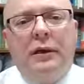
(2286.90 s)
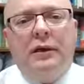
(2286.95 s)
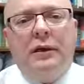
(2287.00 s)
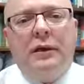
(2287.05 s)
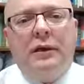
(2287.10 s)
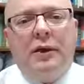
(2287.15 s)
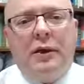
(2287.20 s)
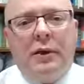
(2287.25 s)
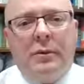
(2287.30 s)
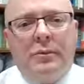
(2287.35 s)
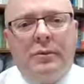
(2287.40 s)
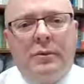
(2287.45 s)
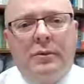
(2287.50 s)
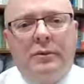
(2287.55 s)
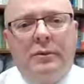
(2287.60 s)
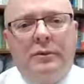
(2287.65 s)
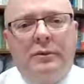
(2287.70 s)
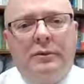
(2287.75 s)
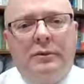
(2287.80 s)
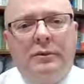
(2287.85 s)
Now get up
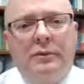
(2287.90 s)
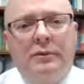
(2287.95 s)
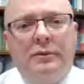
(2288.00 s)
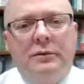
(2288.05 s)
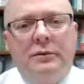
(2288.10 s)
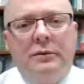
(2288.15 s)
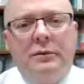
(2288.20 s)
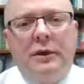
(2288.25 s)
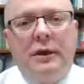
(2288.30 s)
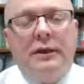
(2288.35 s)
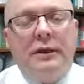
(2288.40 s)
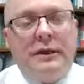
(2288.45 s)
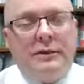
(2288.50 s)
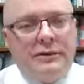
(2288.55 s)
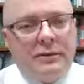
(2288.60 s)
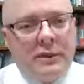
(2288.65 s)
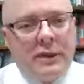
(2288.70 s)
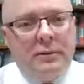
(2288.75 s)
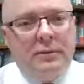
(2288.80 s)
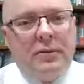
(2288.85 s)
and
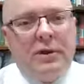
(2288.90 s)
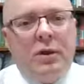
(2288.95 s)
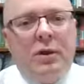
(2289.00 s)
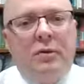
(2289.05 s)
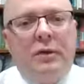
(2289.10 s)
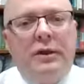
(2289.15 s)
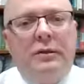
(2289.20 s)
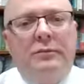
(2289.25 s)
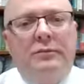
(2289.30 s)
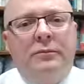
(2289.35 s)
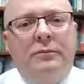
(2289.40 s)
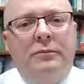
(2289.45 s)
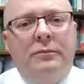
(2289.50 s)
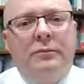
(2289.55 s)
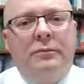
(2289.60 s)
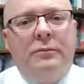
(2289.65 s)
let's keep going.